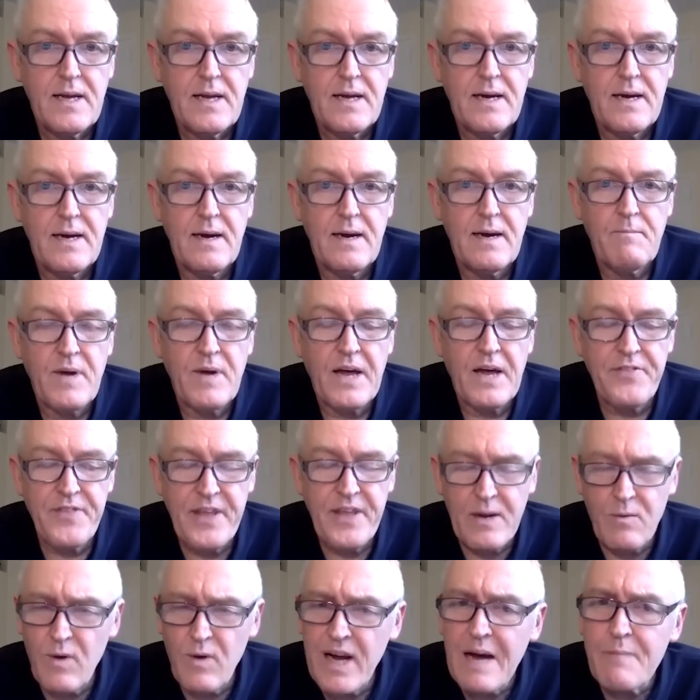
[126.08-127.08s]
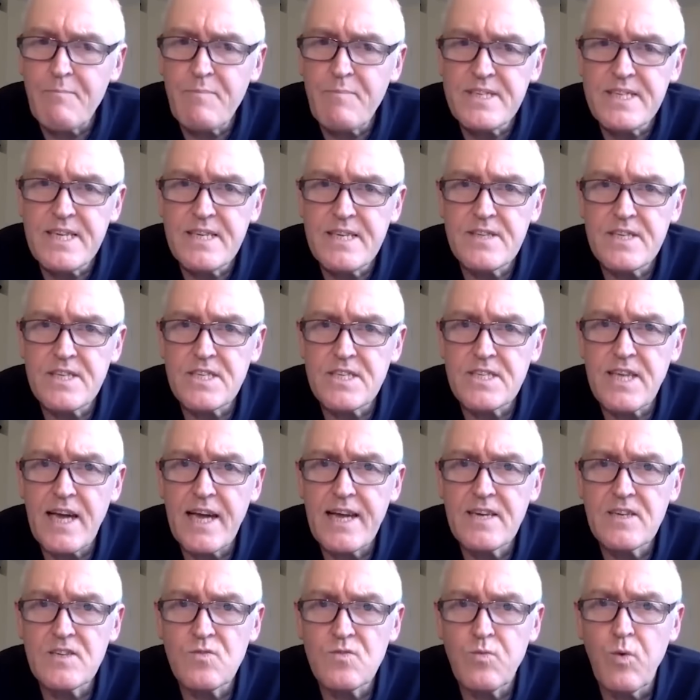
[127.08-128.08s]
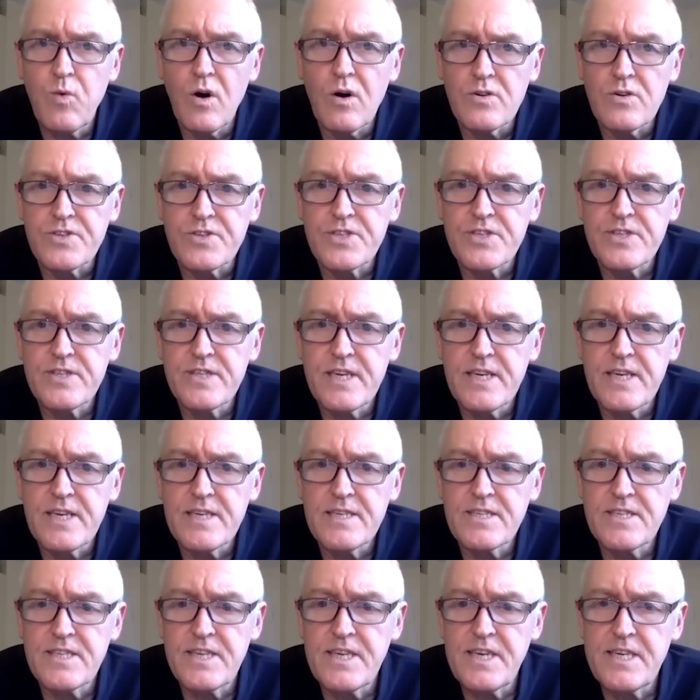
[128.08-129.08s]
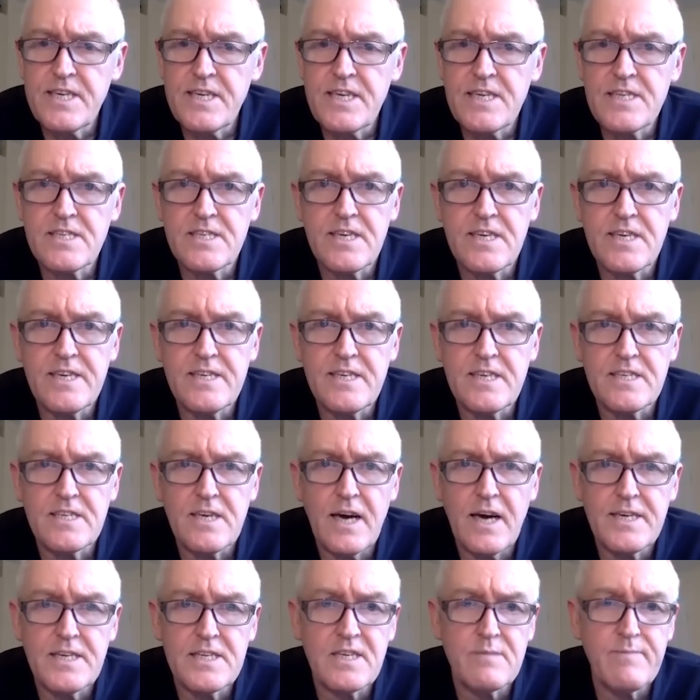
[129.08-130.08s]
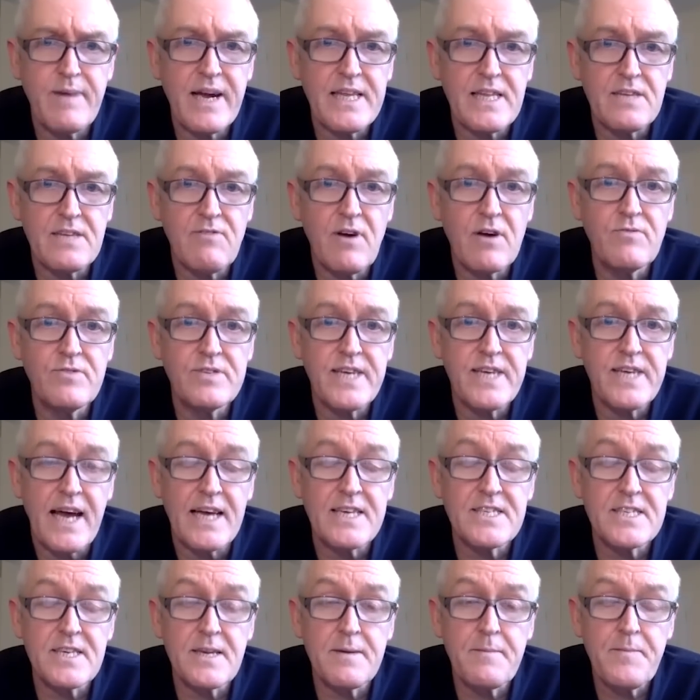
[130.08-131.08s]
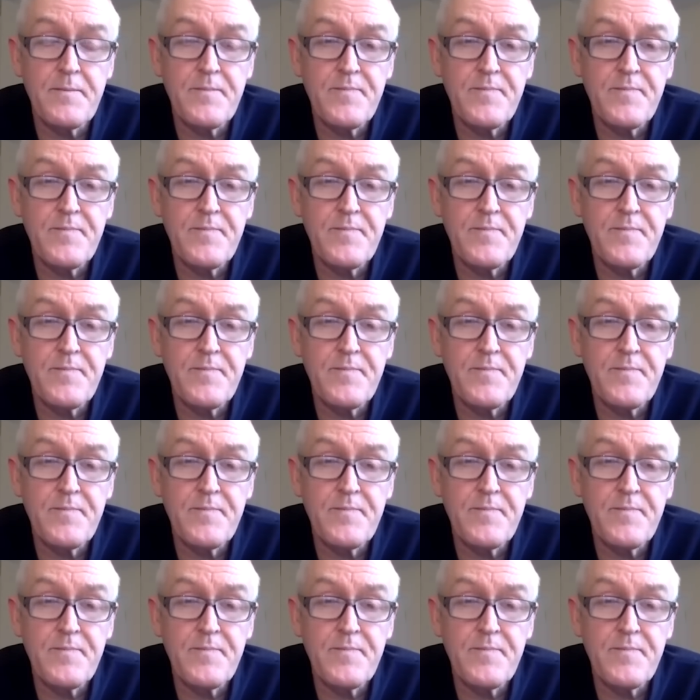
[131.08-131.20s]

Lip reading: I think what happened in the States was the CDC decided to make their own test,